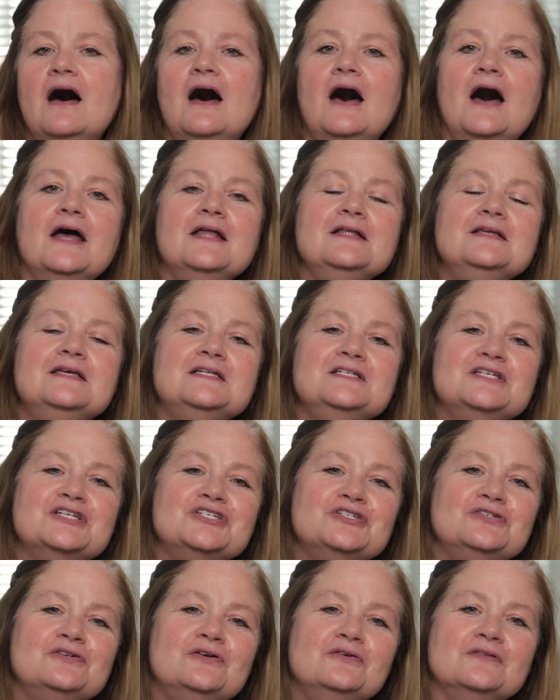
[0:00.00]

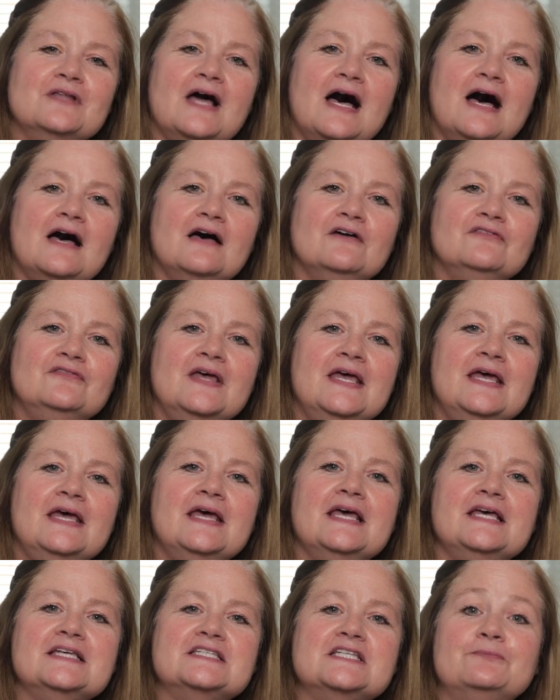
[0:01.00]
Unconditional love
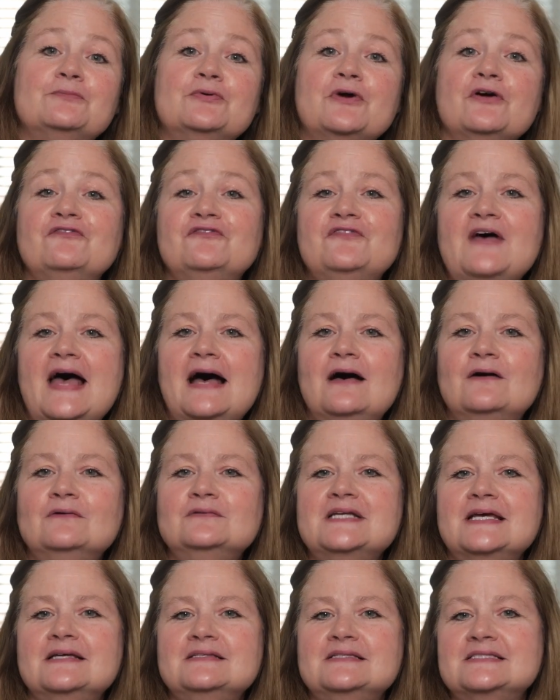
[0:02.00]
is a
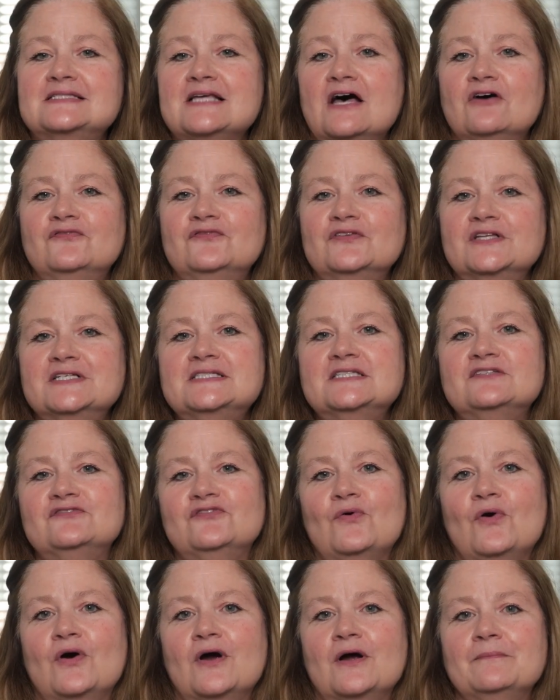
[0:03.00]
profound and selfless
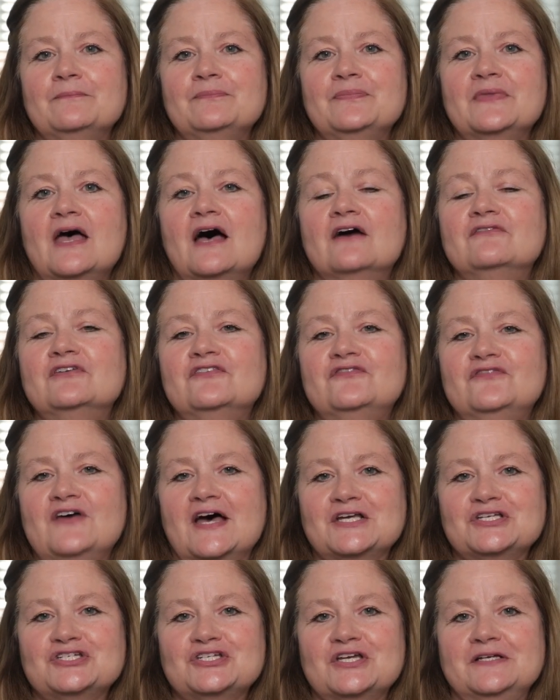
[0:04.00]
form of
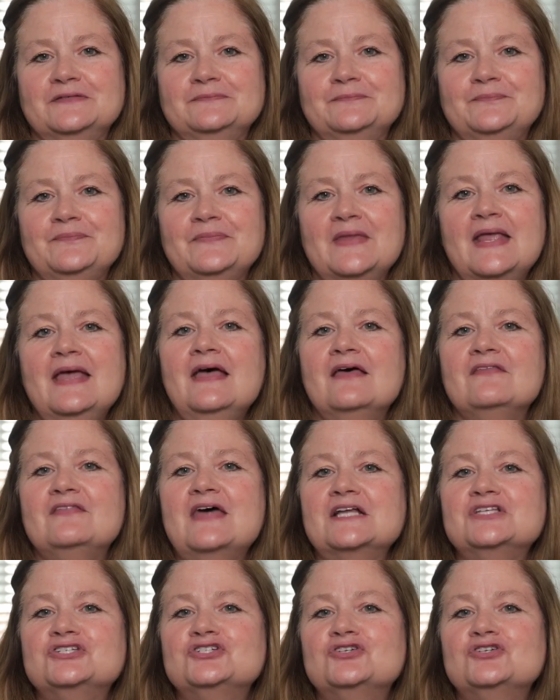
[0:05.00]
affection that